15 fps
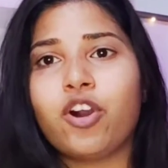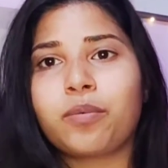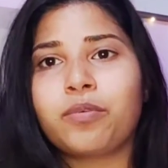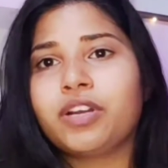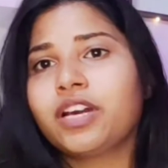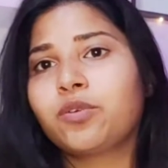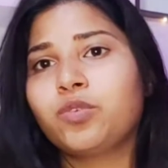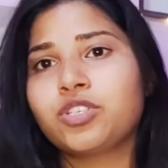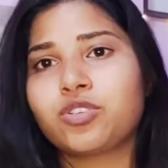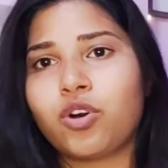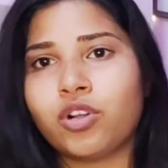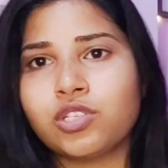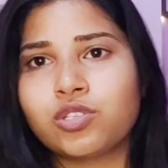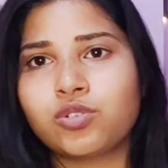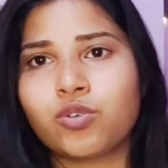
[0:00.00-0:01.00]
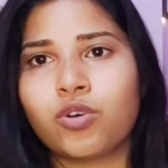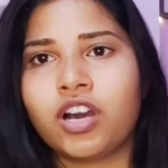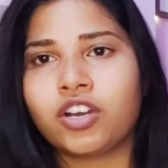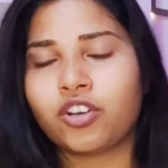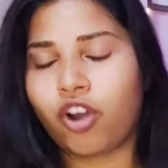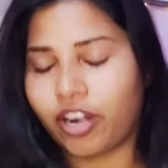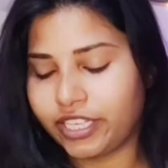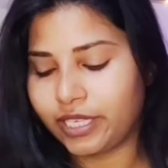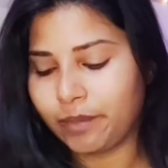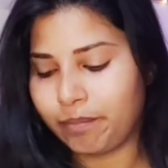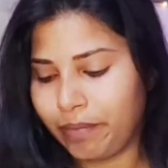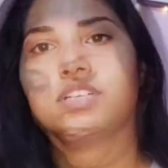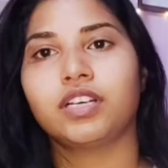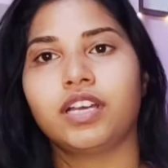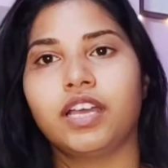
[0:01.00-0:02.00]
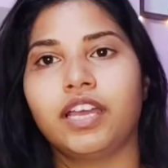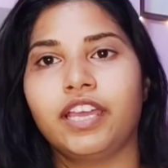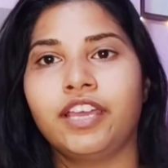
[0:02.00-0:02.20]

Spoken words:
Gorboduc was also a chronicle play.